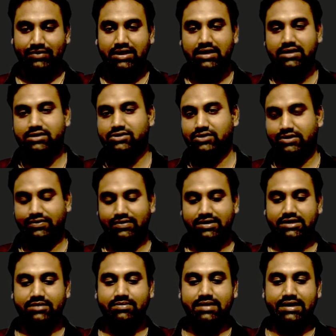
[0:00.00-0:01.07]
So
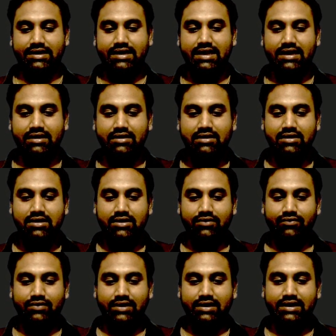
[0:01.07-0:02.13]
divided by 10,
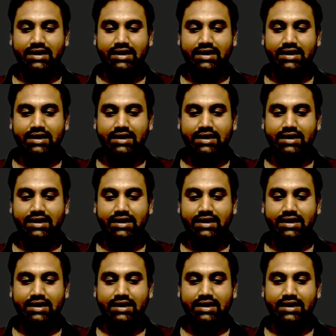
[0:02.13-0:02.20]
we'll